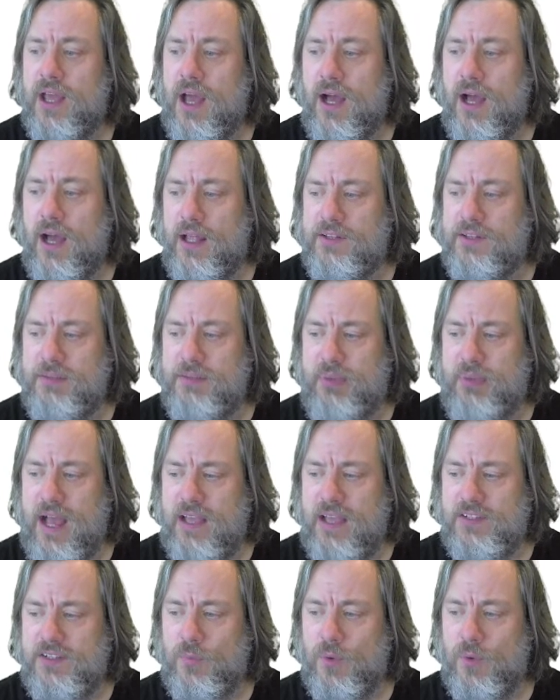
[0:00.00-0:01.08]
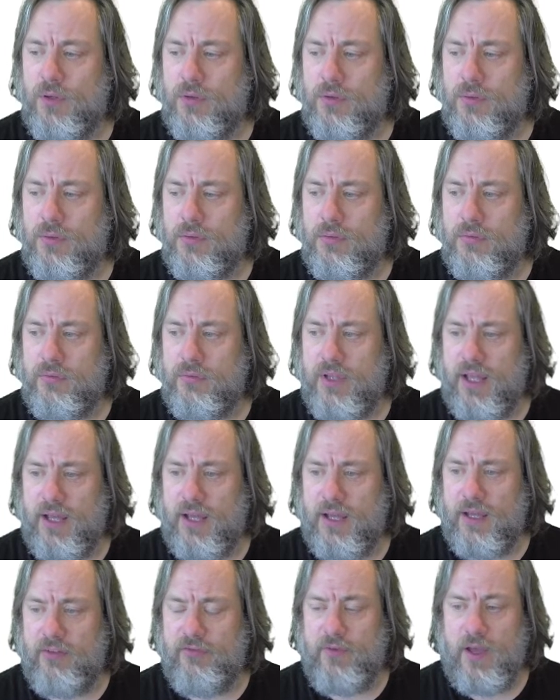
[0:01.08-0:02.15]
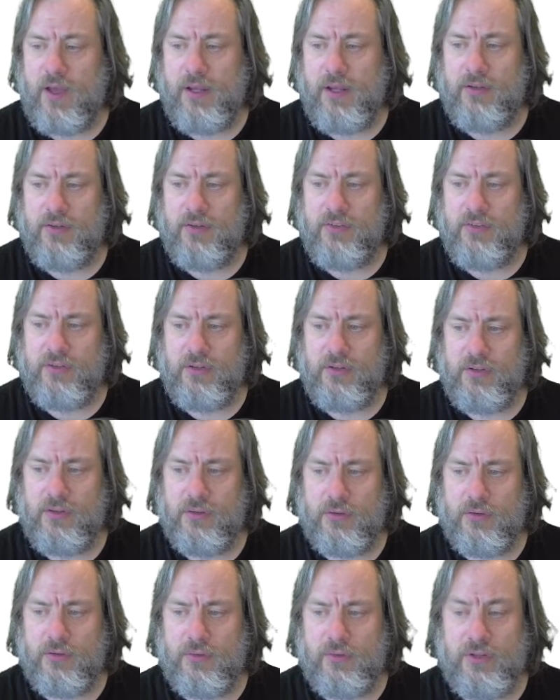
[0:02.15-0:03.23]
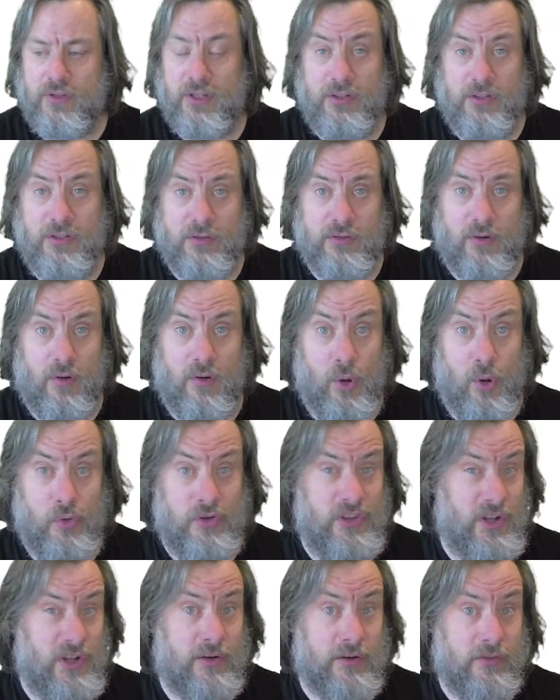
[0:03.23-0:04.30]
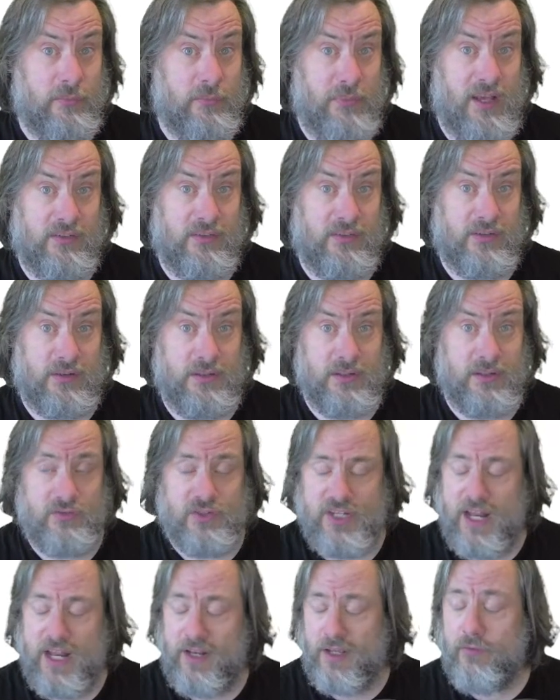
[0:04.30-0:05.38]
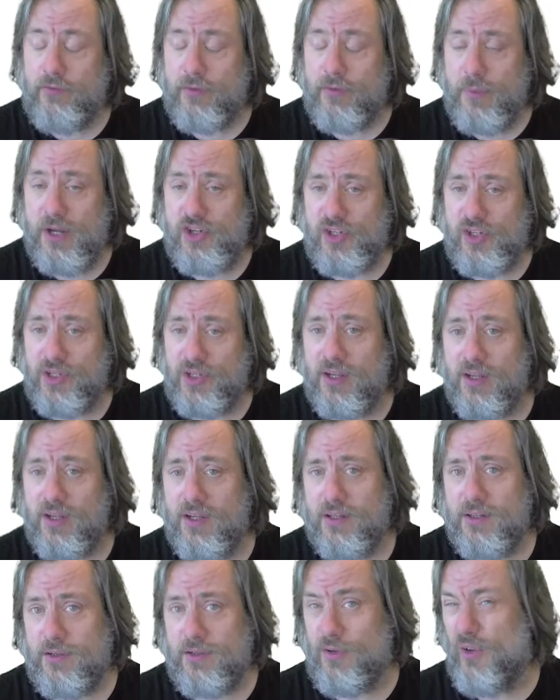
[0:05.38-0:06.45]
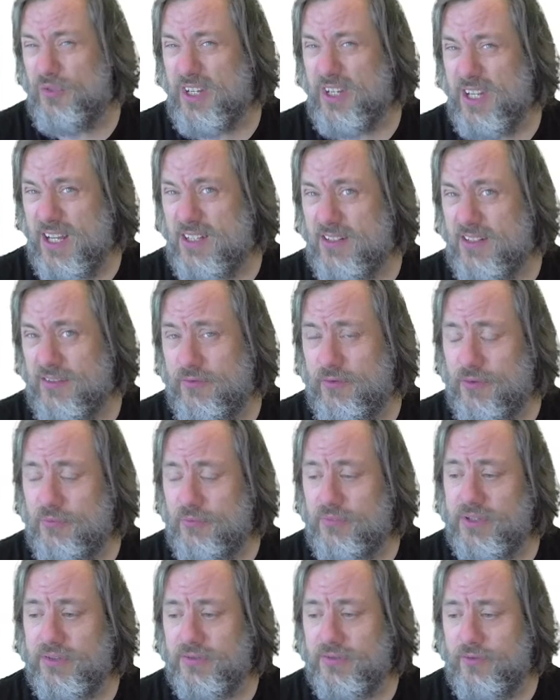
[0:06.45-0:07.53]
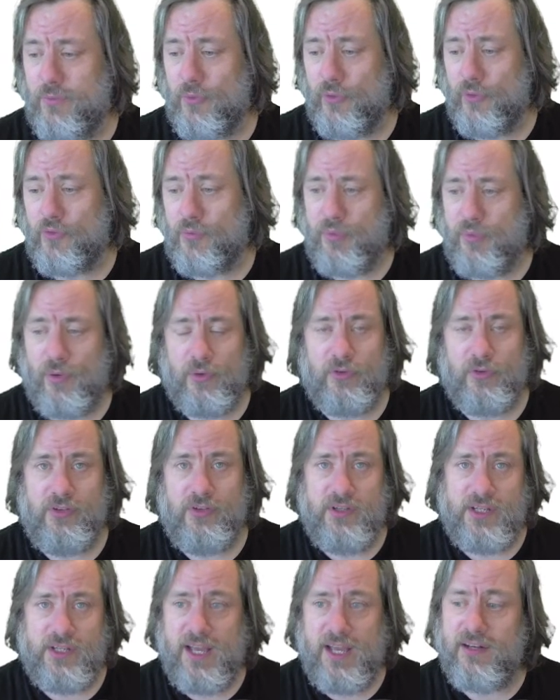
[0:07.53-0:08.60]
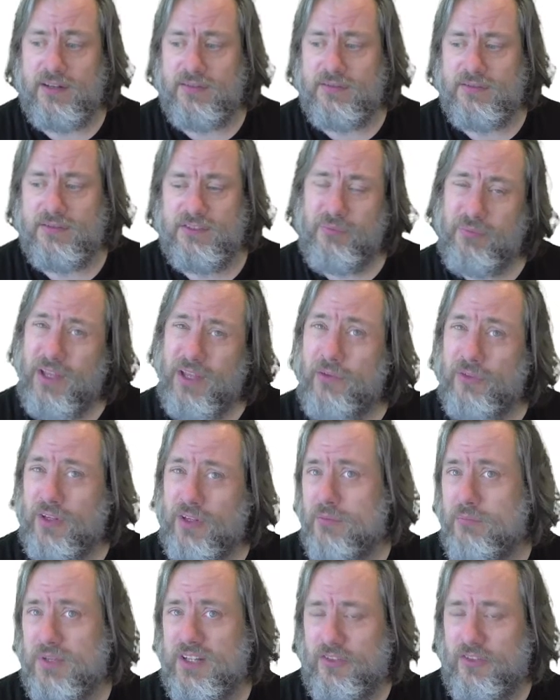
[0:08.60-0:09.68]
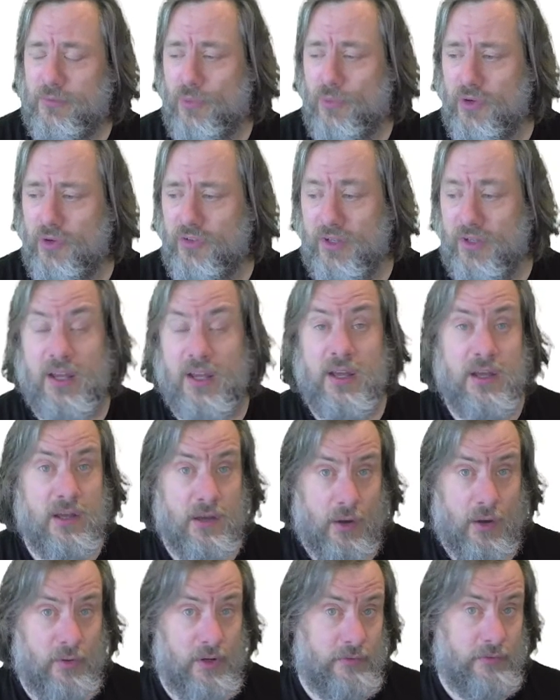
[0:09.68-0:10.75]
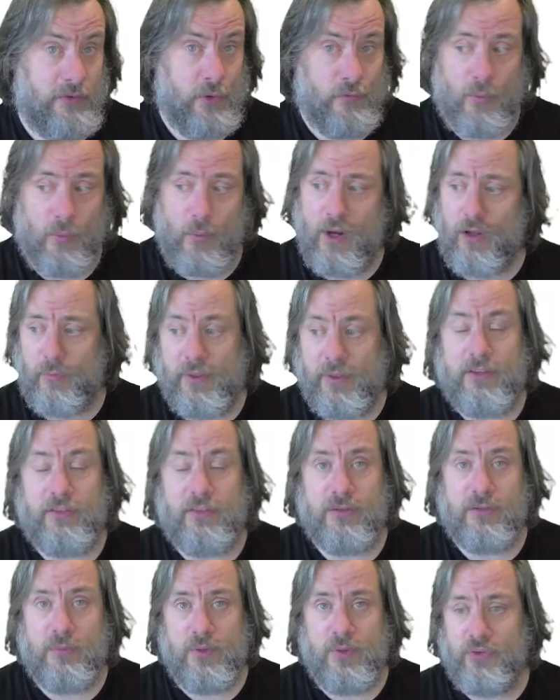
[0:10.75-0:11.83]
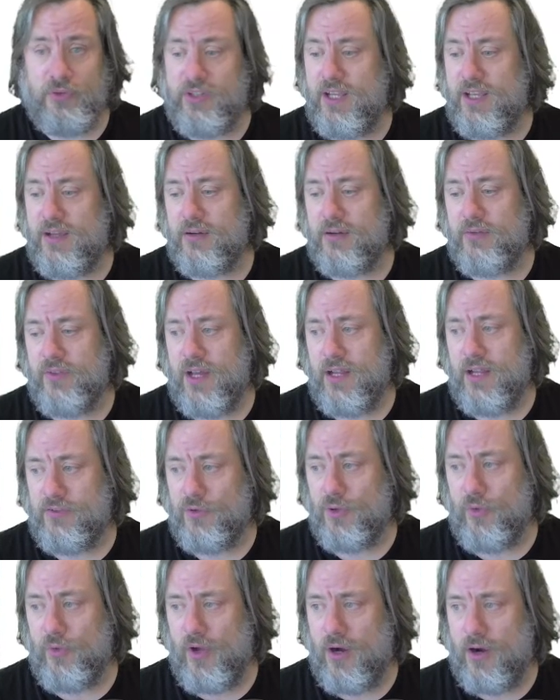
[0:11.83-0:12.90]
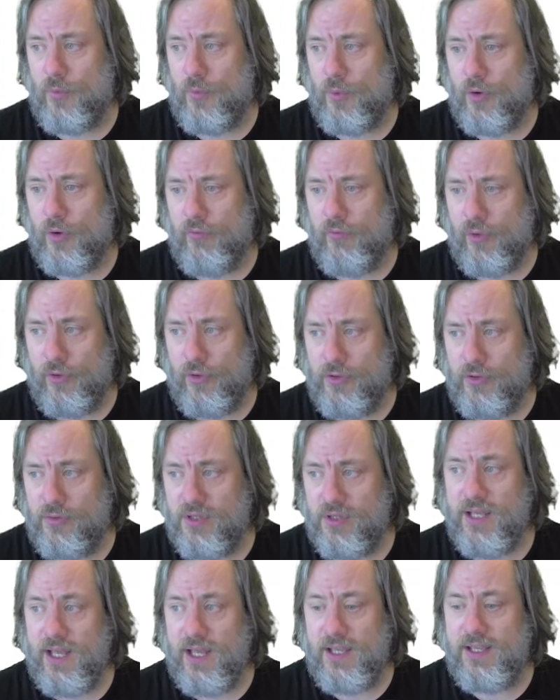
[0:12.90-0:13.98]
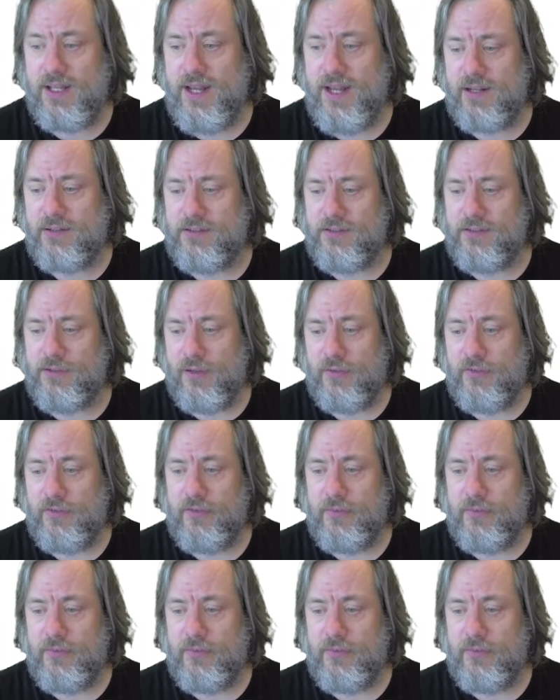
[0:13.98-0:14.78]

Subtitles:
Deep Past will find your all the nuggets, basically, of genetic information. They're often hidden from those reports that you get, and sometimes they can be disappointing or even overwhelming. So we'll take care of that, do all the hard work for you, and connect the dots.